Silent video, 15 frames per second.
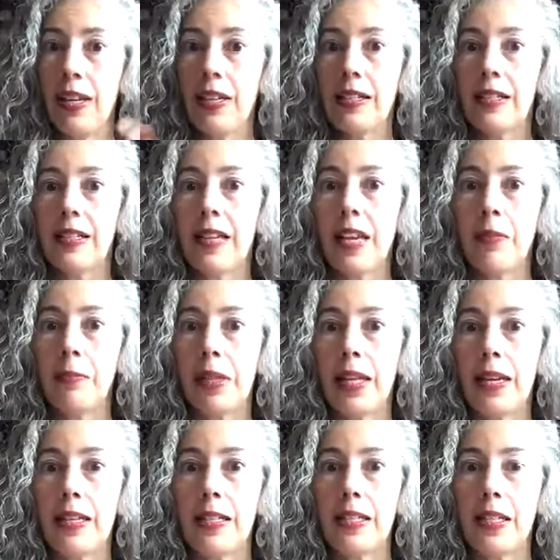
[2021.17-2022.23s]
Same
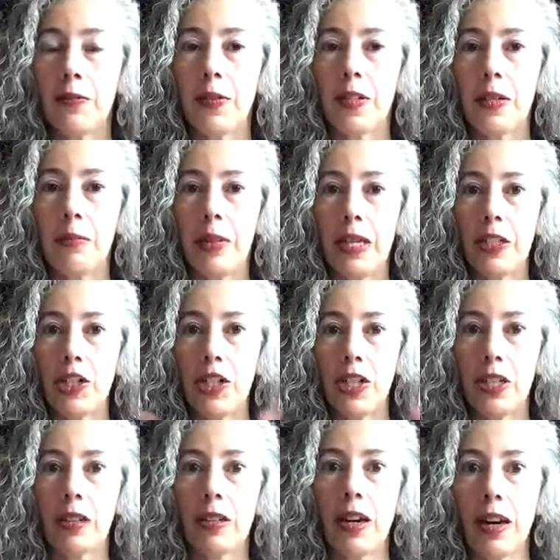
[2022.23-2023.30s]
place, different
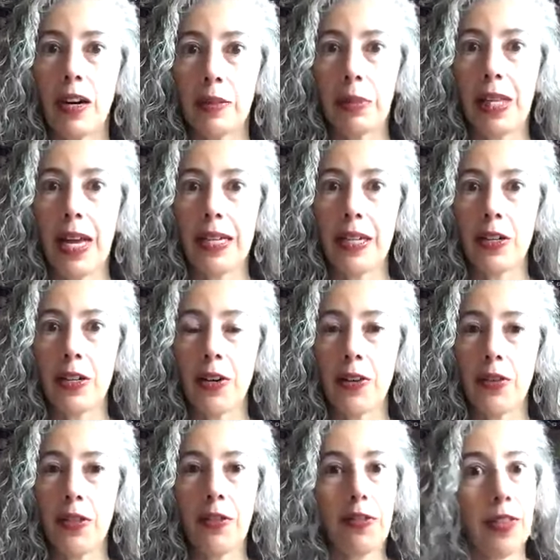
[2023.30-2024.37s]
dimension on planet Earth.